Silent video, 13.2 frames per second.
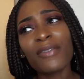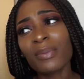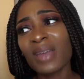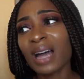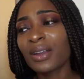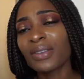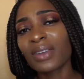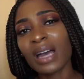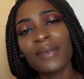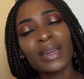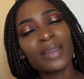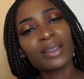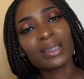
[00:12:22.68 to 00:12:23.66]
from that, I don't think I
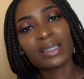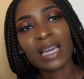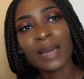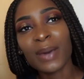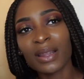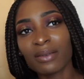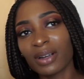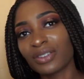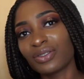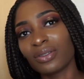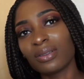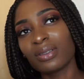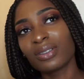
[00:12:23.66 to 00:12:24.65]
have anything to say about the
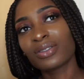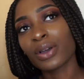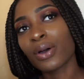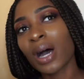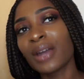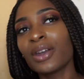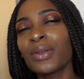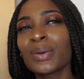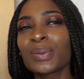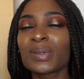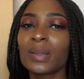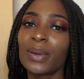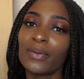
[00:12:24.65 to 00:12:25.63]
restaurant. So I know this
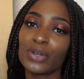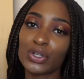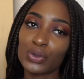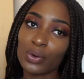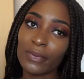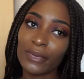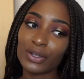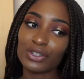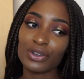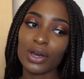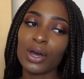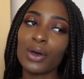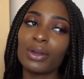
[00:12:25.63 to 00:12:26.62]
was a bit of a short
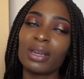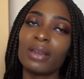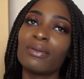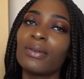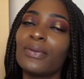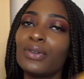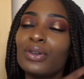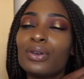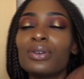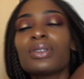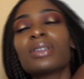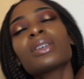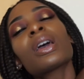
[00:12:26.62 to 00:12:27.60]
video. I only
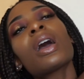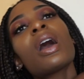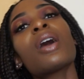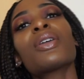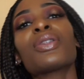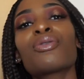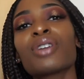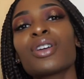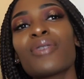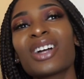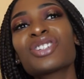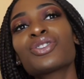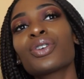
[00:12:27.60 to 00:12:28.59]
reviewed 3
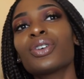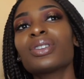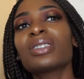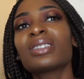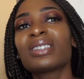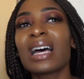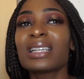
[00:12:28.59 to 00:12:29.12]
restaurants.